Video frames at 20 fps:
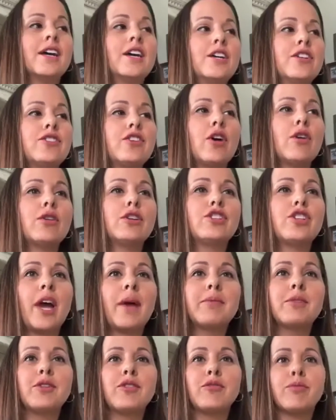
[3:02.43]
So
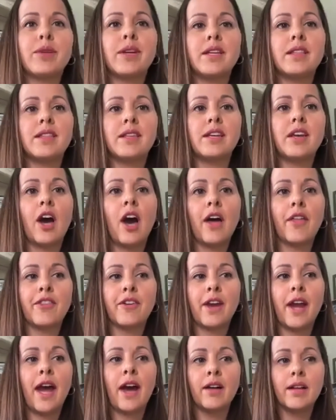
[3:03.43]
chapter 3, the author
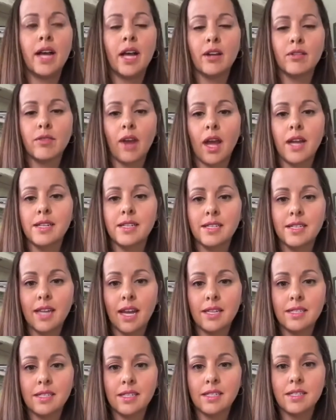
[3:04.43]
Hal Elrod
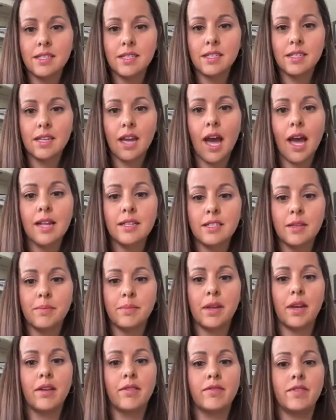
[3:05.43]
discusses this concept
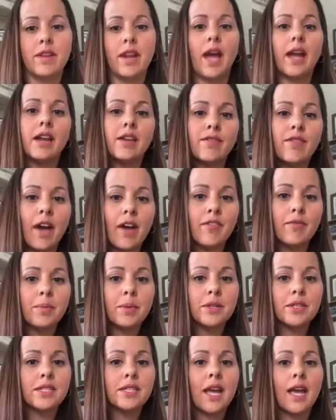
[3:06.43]
of
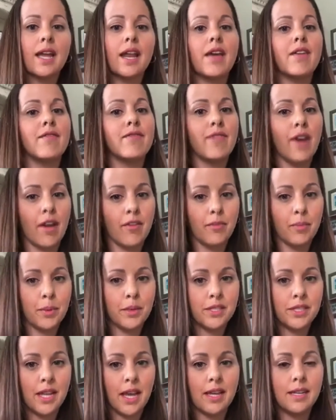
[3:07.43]
95% and
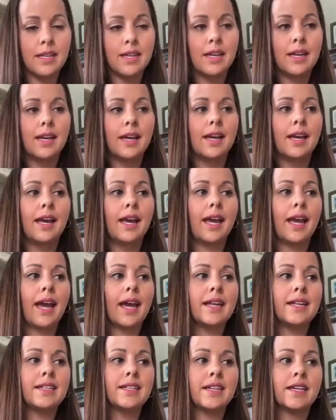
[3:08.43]
5%.
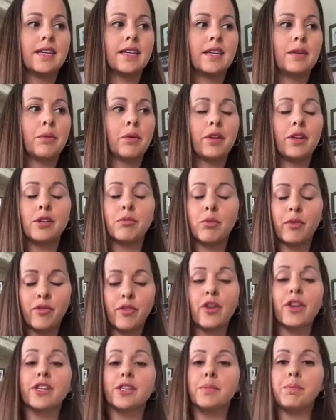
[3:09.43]
And
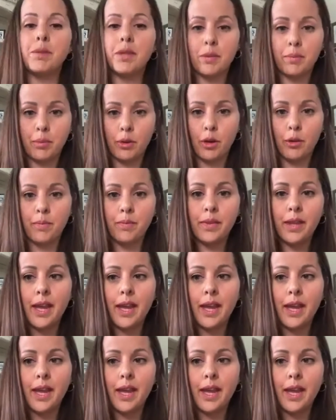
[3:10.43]
referring to people.